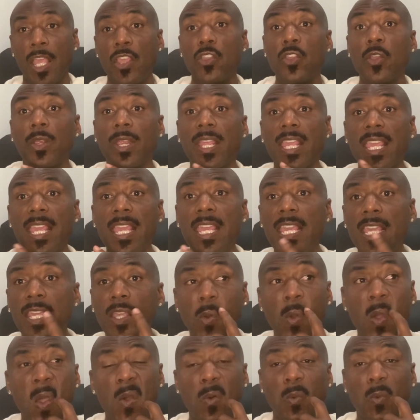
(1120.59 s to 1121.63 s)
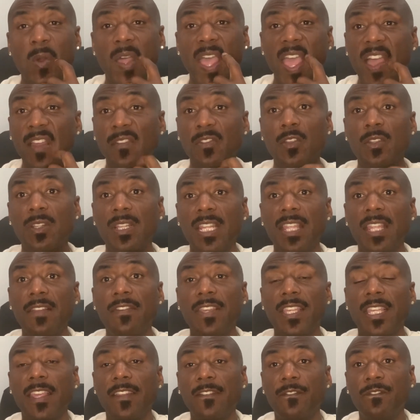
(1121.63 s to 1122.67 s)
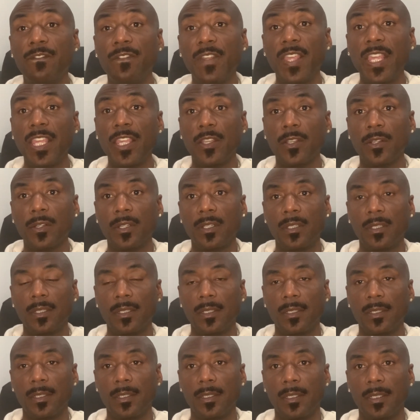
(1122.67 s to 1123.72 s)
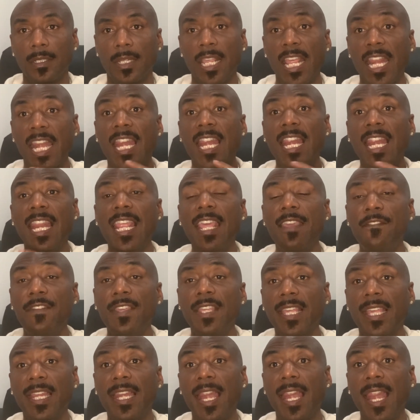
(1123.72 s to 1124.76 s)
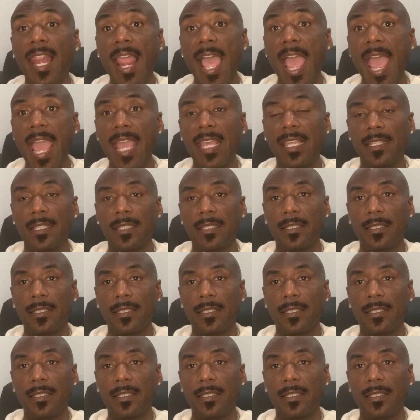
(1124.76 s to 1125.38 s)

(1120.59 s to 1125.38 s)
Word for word: Your ego will have you living in fear, living in lack,